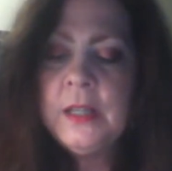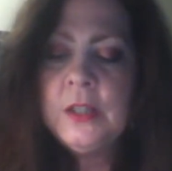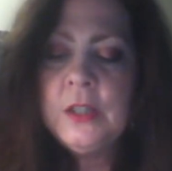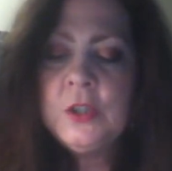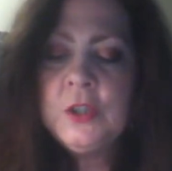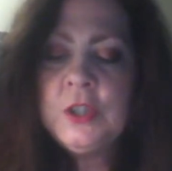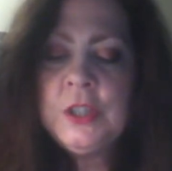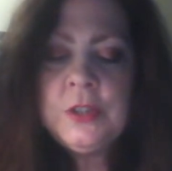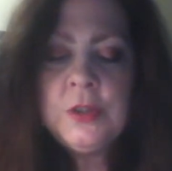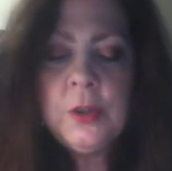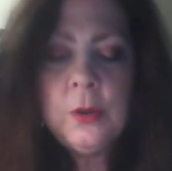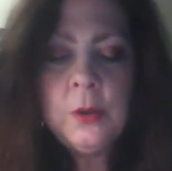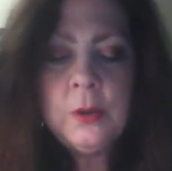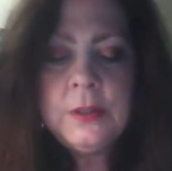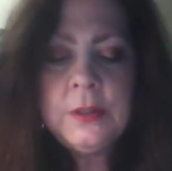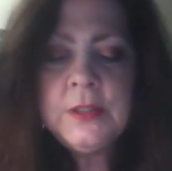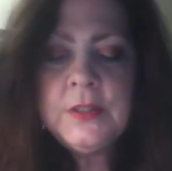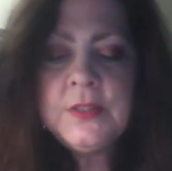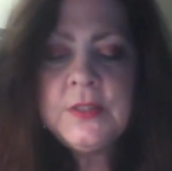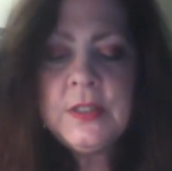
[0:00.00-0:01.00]
She
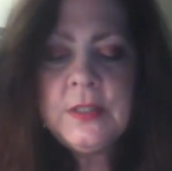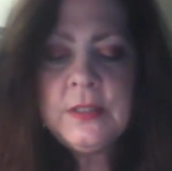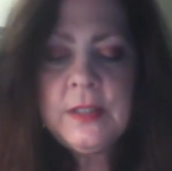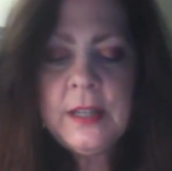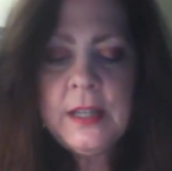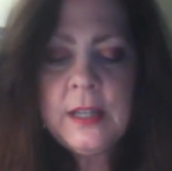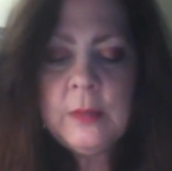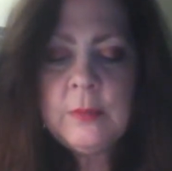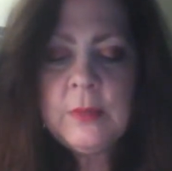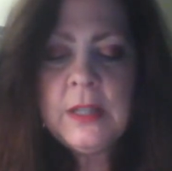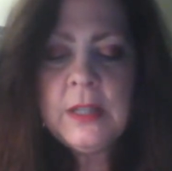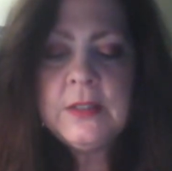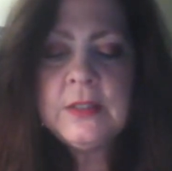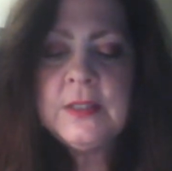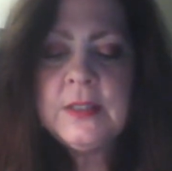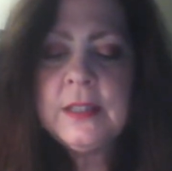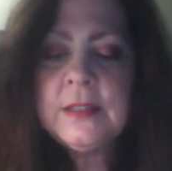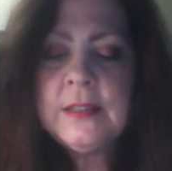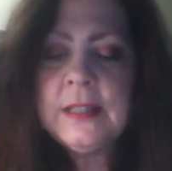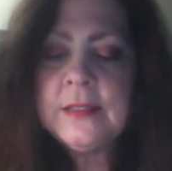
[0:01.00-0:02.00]
told us the name and
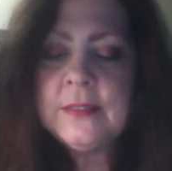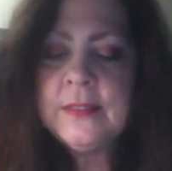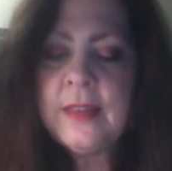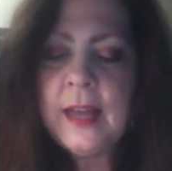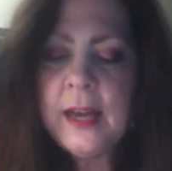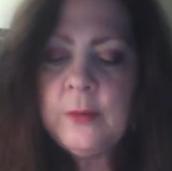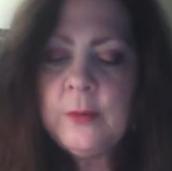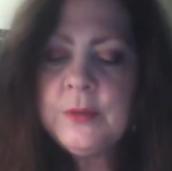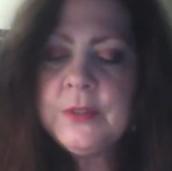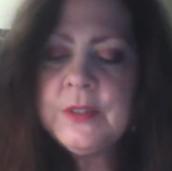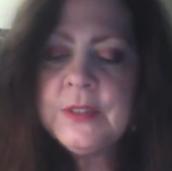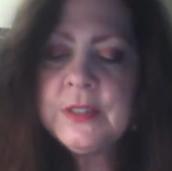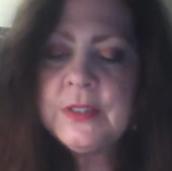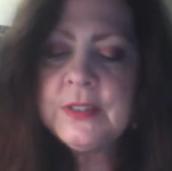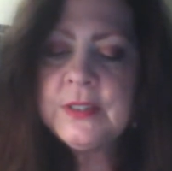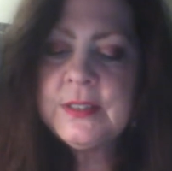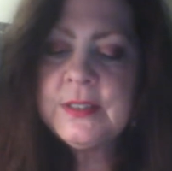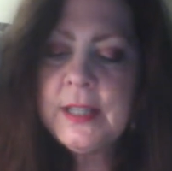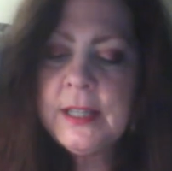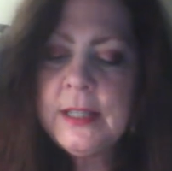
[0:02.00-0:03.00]
said that was the
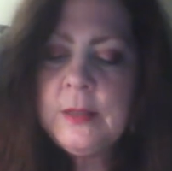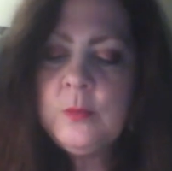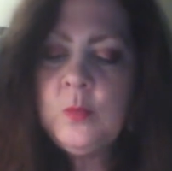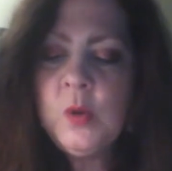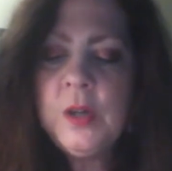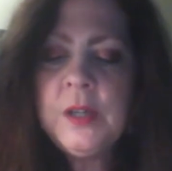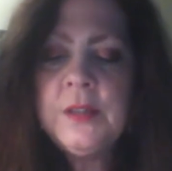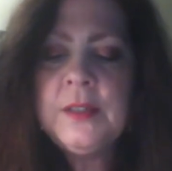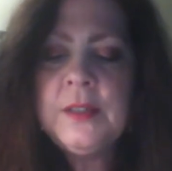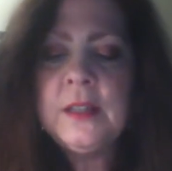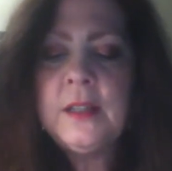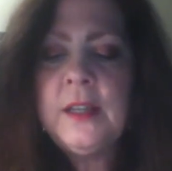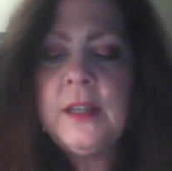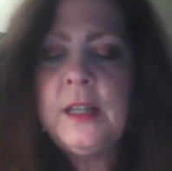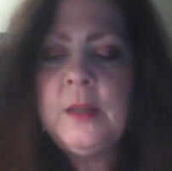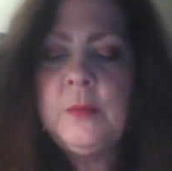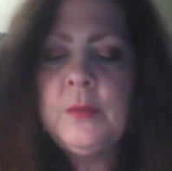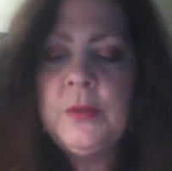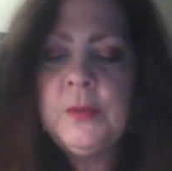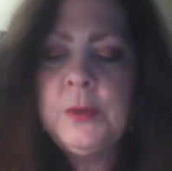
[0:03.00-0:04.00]
same one that
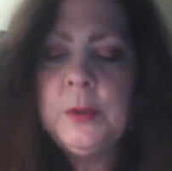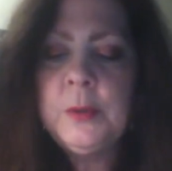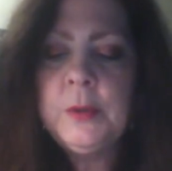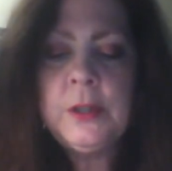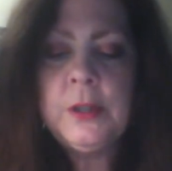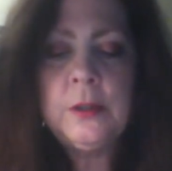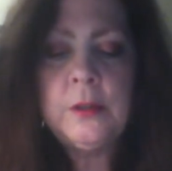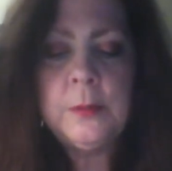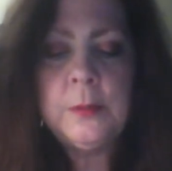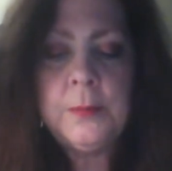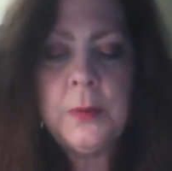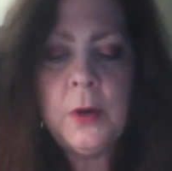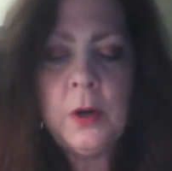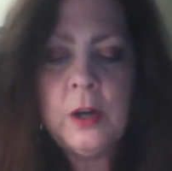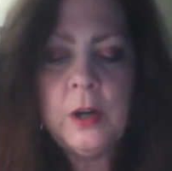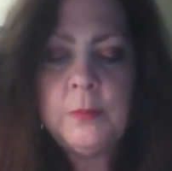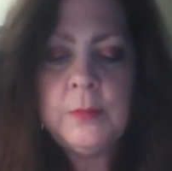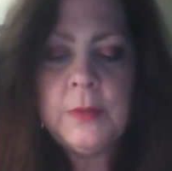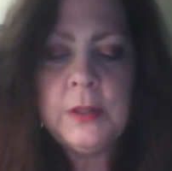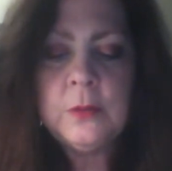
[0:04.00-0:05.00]
came through at her
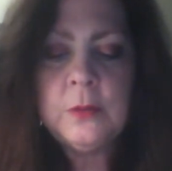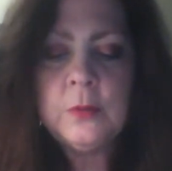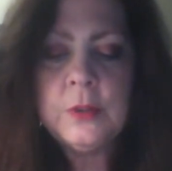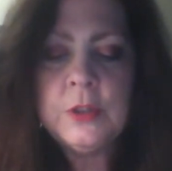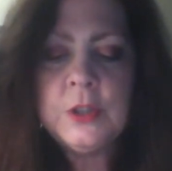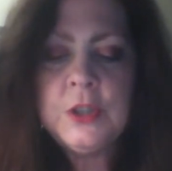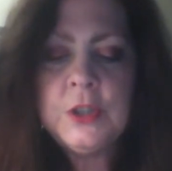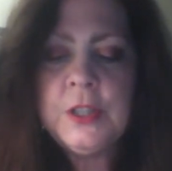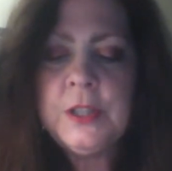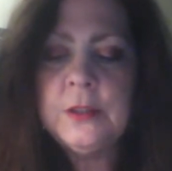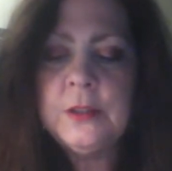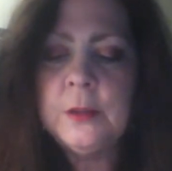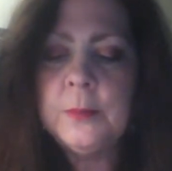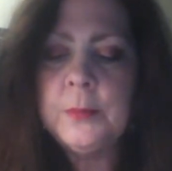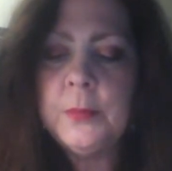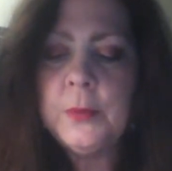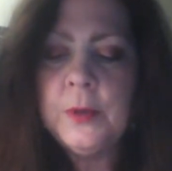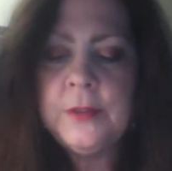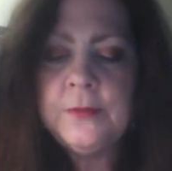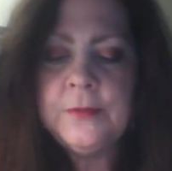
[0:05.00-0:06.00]
apartment when she and her
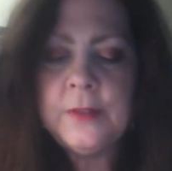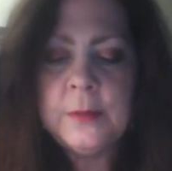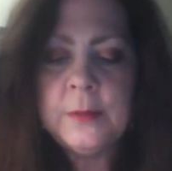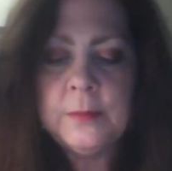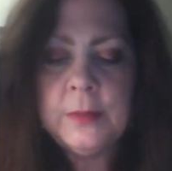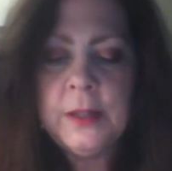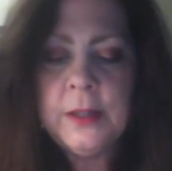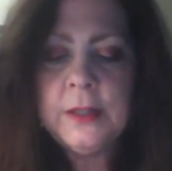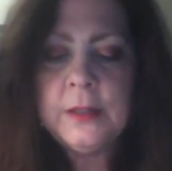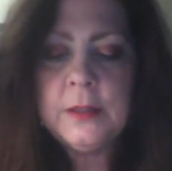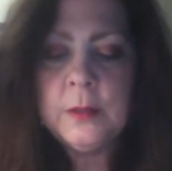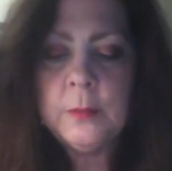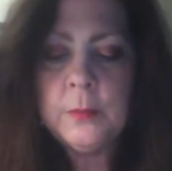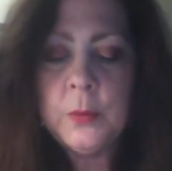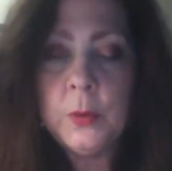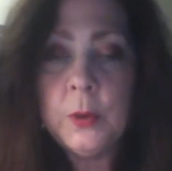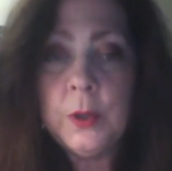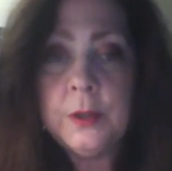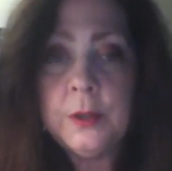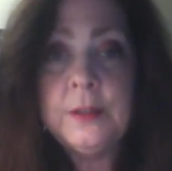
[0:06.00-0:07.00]
boyfriend played the
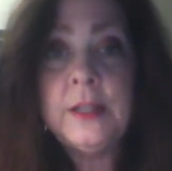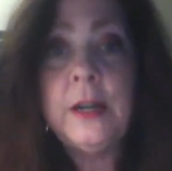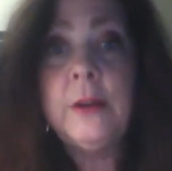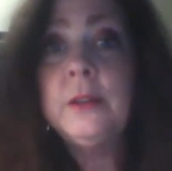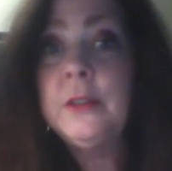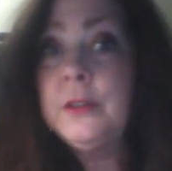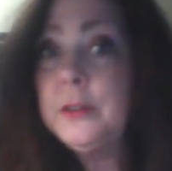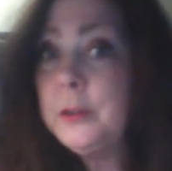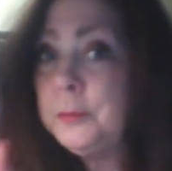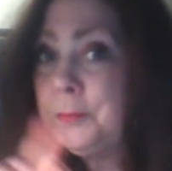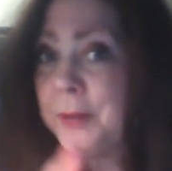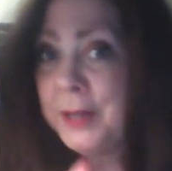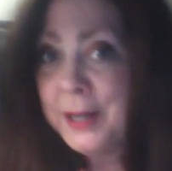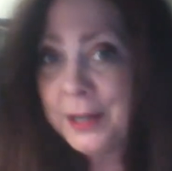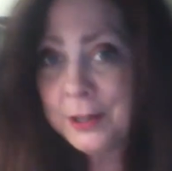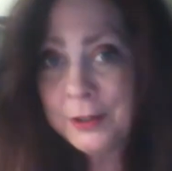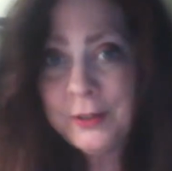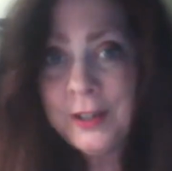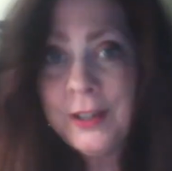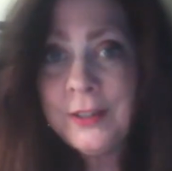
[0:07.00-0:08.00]
board. Now, a little
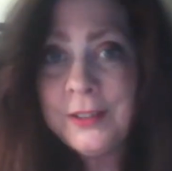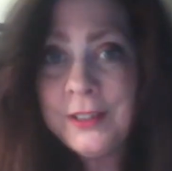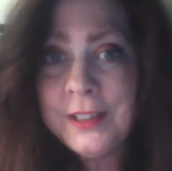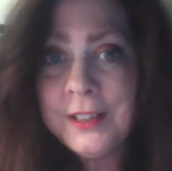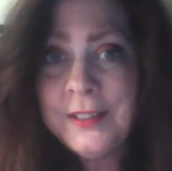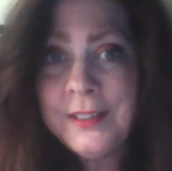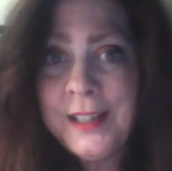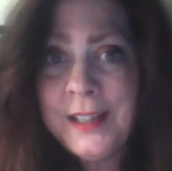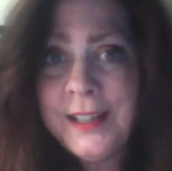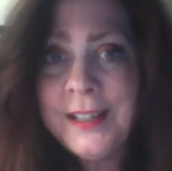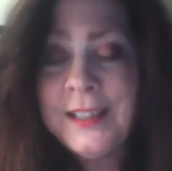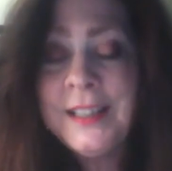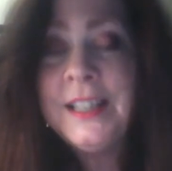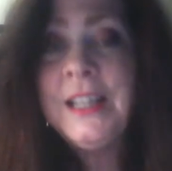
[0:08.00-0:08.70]
background on that.